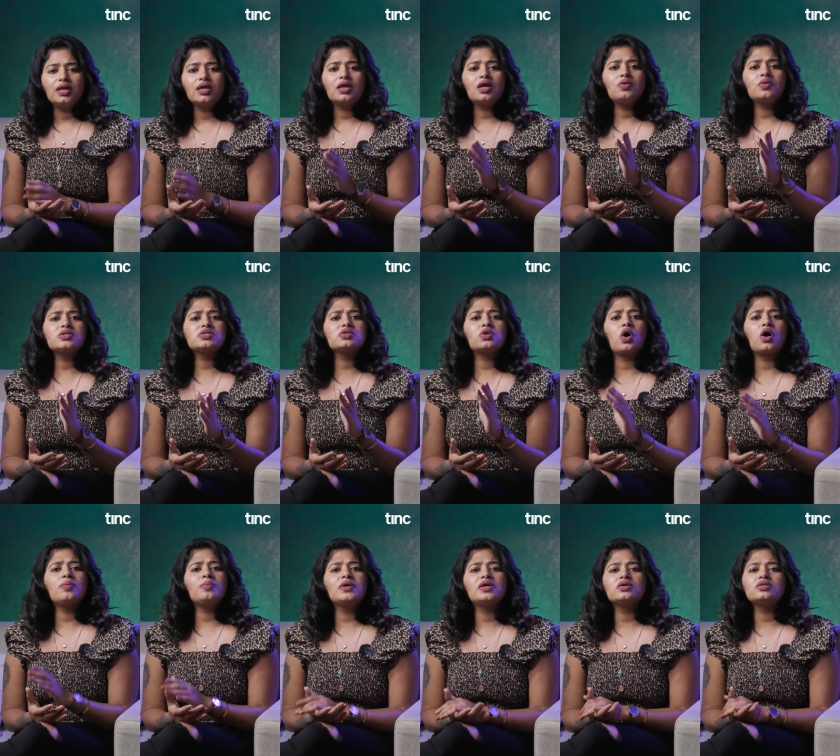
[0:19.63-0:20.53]
Now, it's
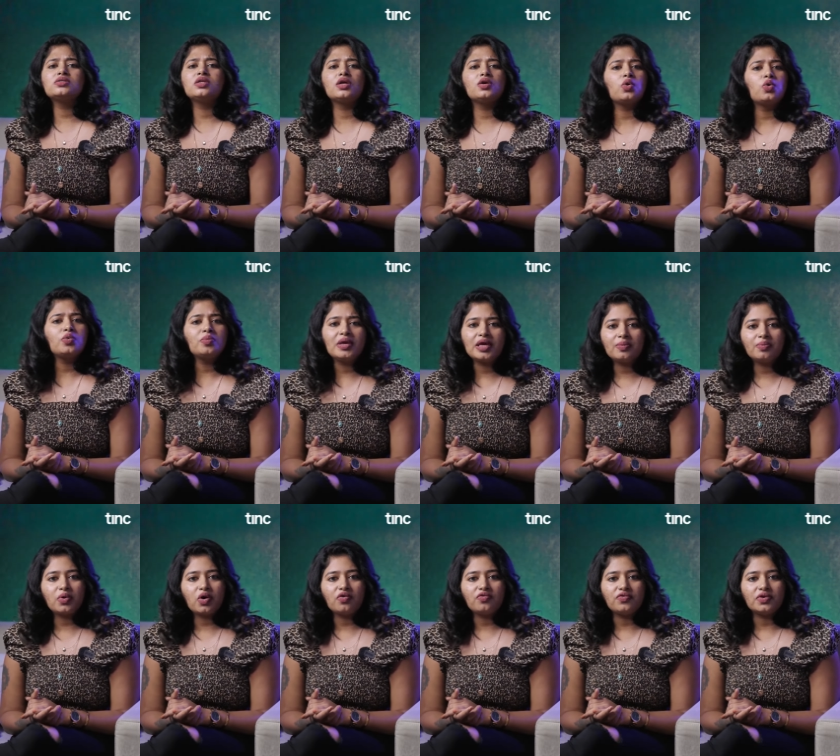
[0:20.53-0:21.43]
not because they don't make
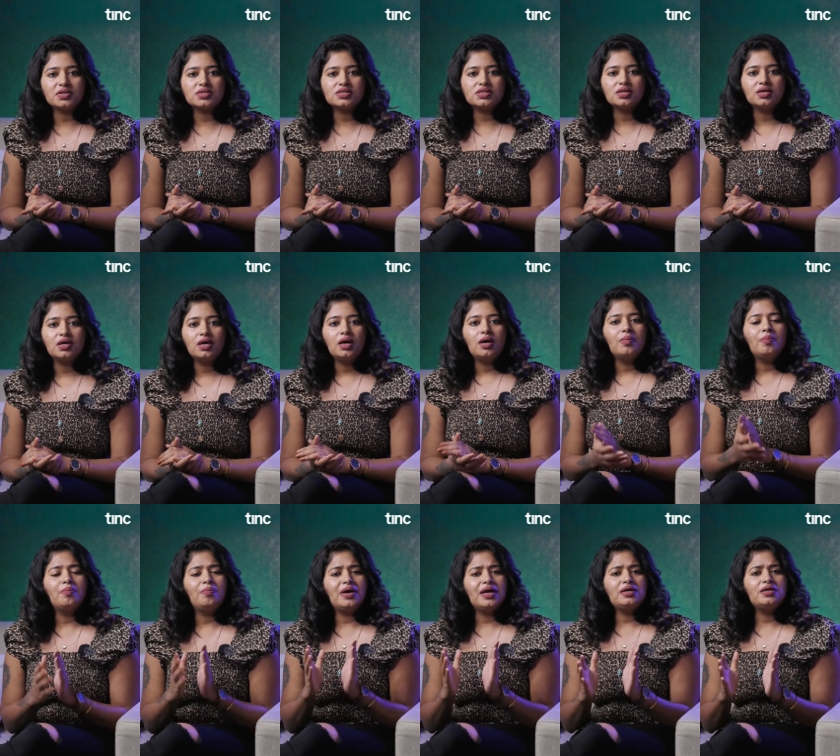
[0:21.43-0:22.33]
profits
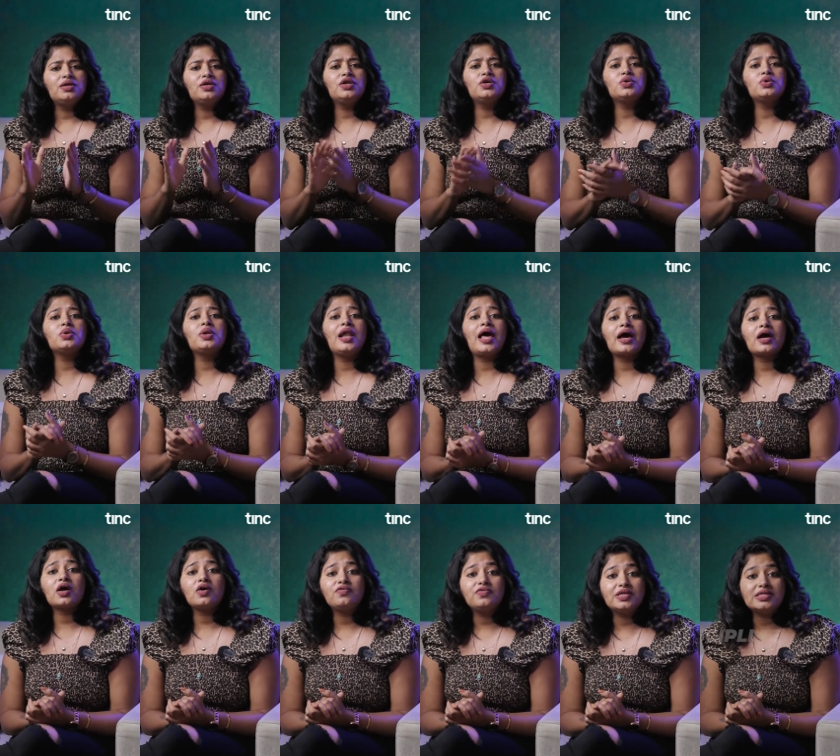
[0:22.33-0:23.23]
but due to
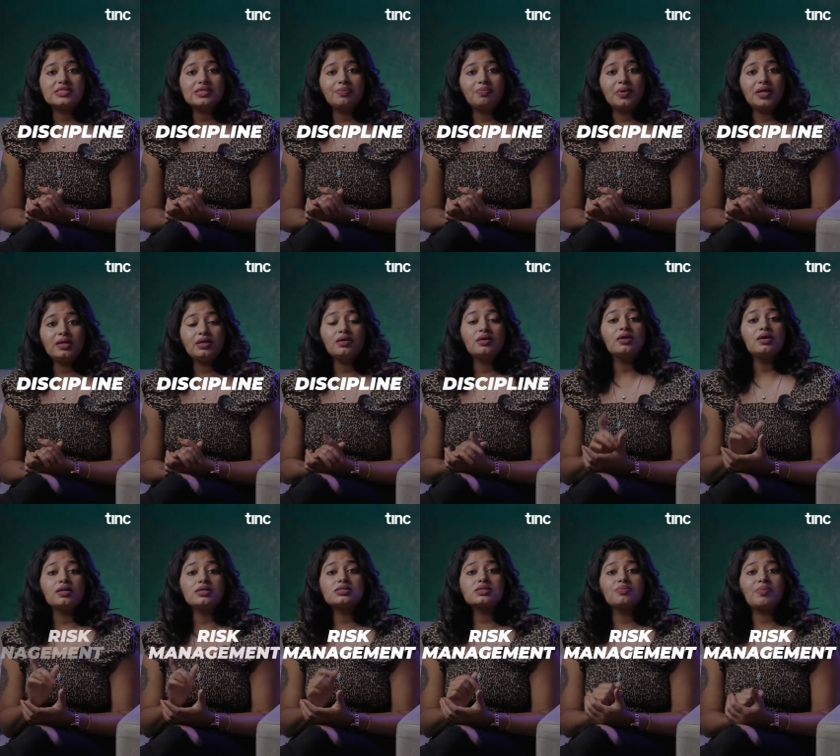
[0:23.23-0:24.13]
lack of discipline,
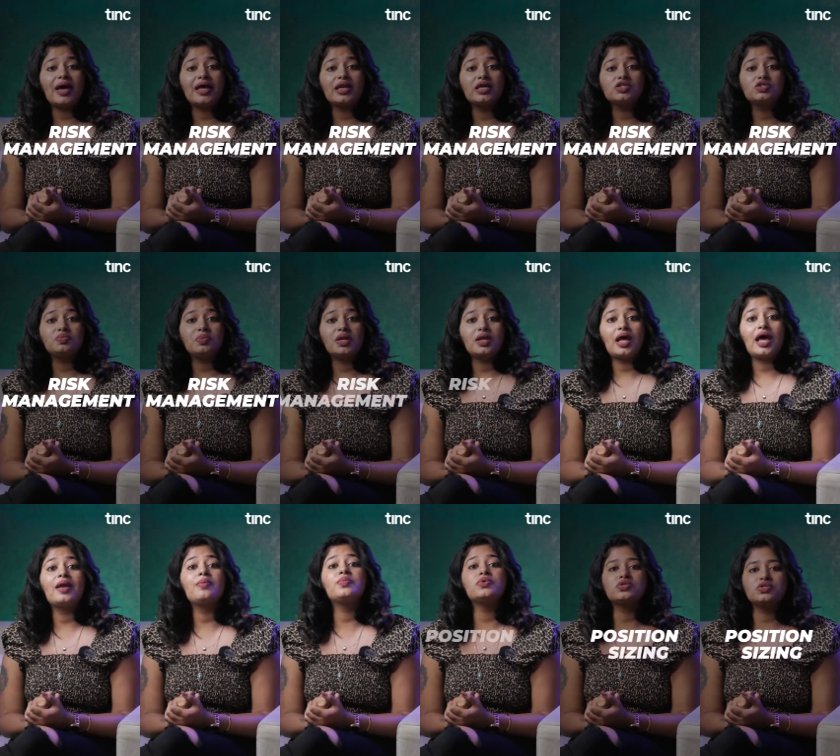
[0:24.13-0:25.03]
risk management
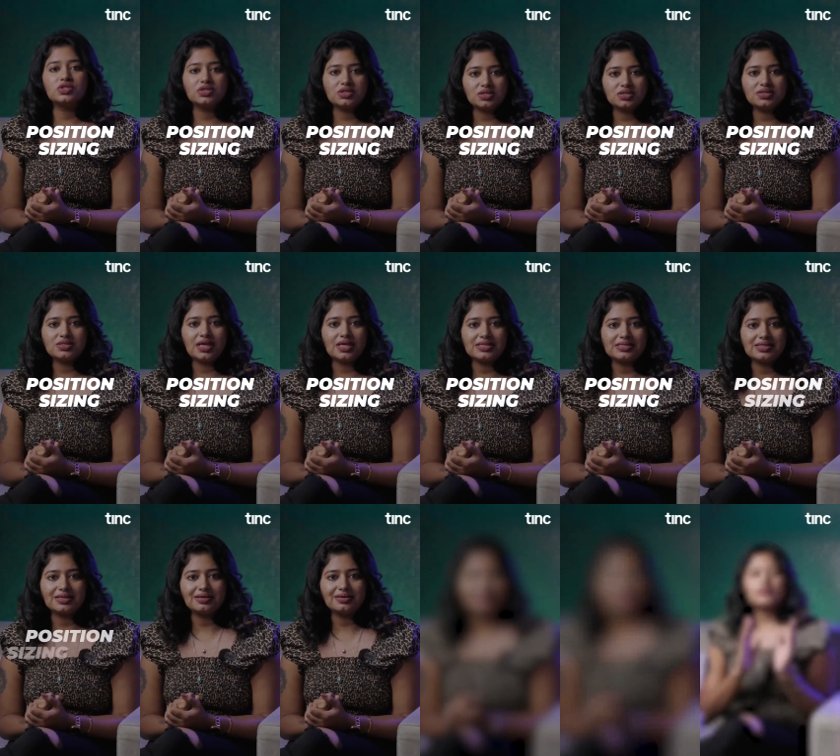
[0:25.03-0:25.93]
and position
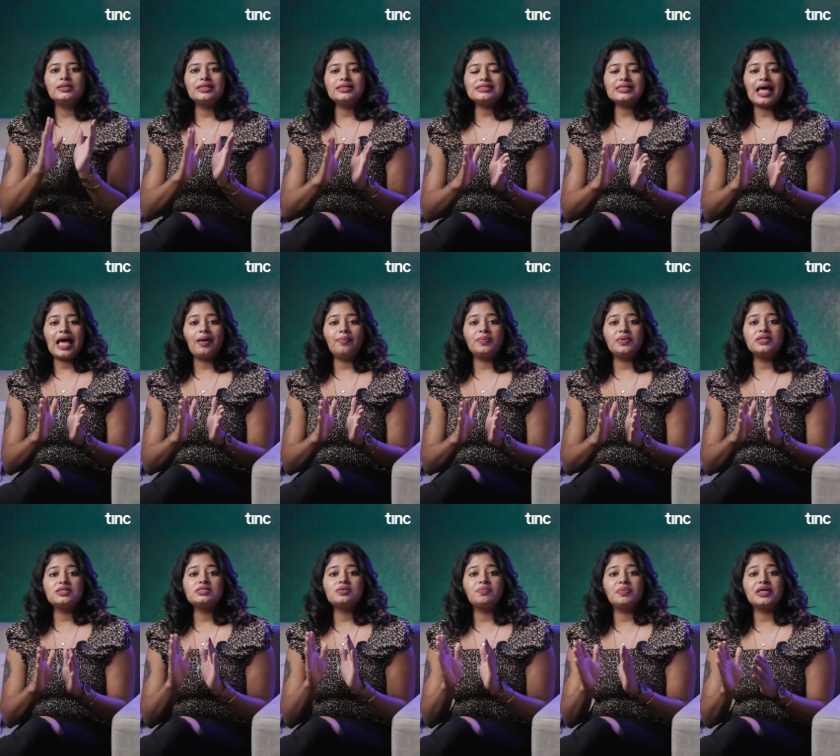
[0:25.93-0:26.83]
sizing. This
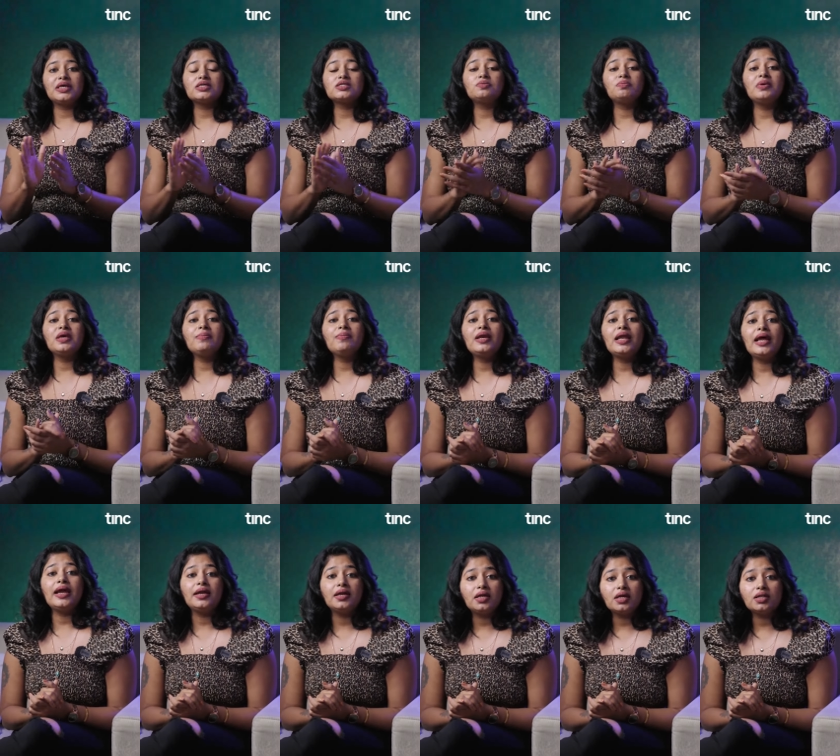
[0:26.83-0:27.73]
happens because people
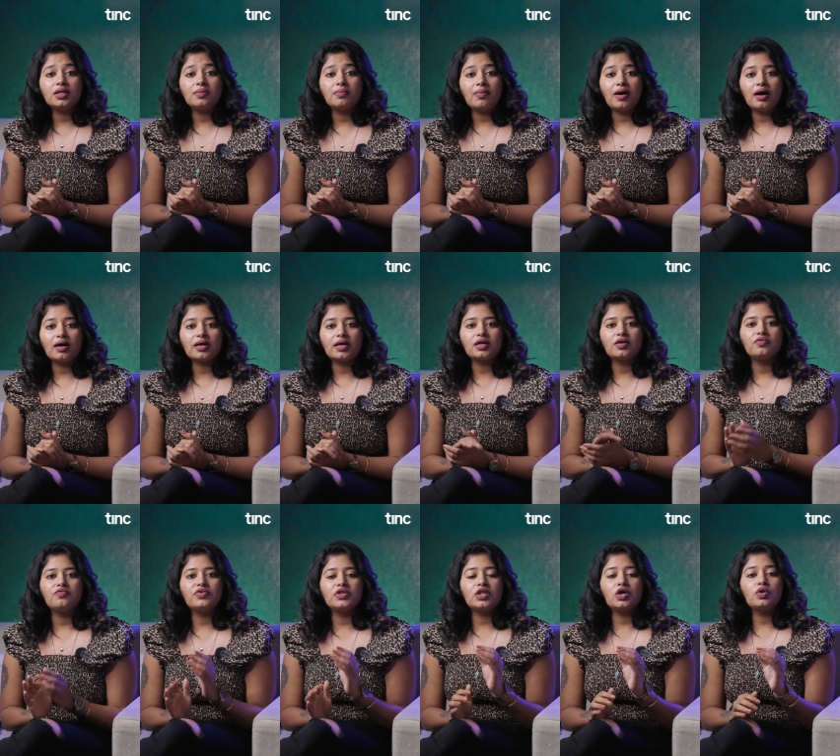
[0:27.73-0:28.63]
enter the
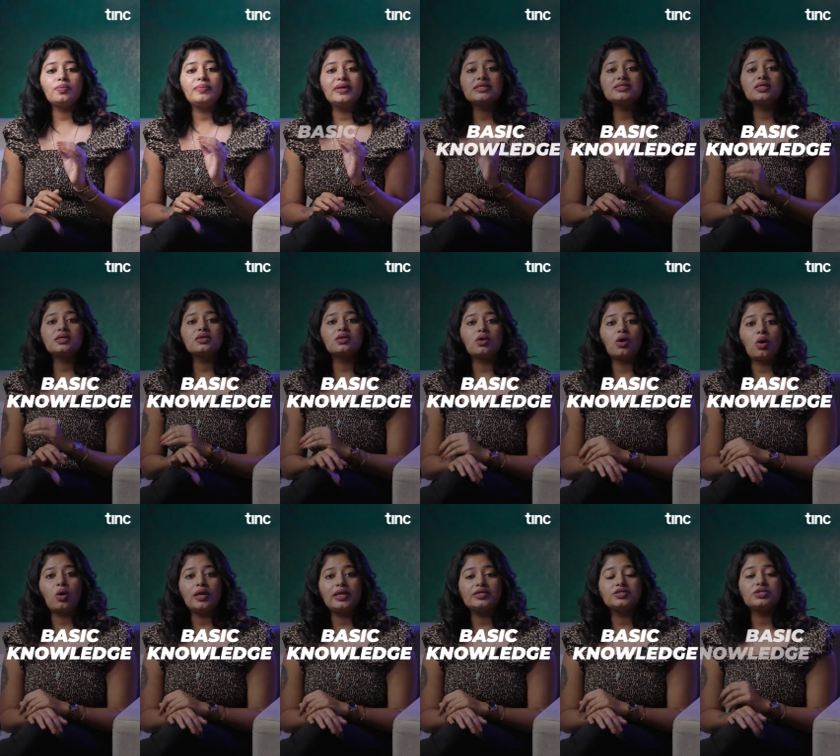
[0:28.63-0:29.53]
market without basic
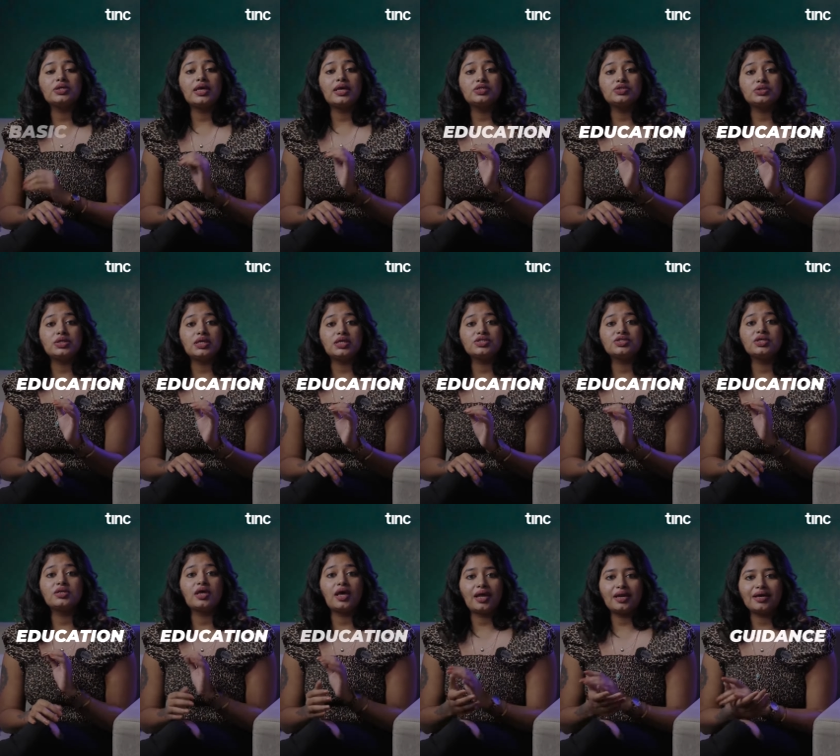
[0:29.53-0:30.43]
knowledge,
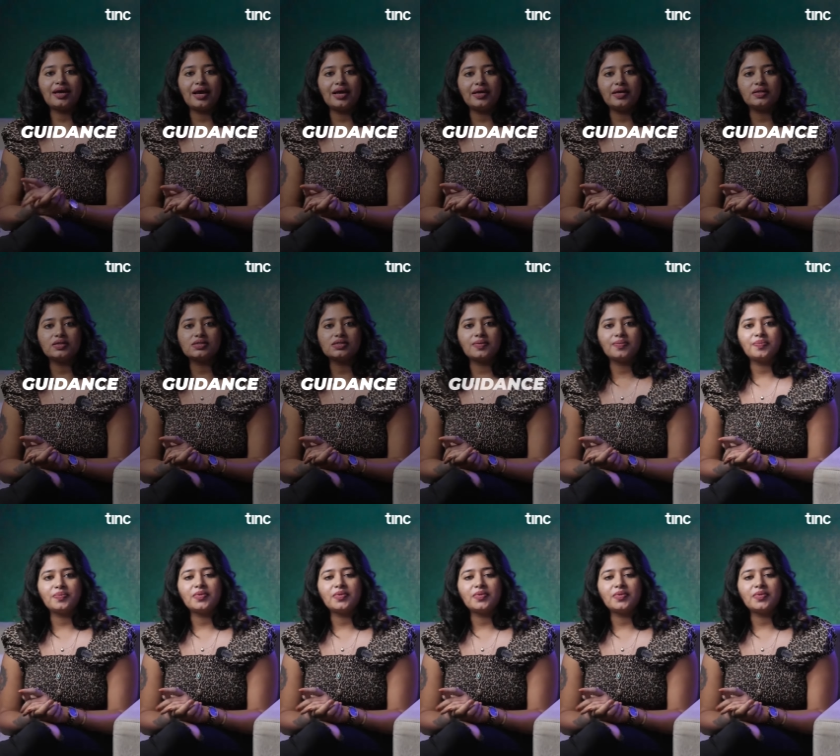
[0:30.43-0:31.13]
education and guidance.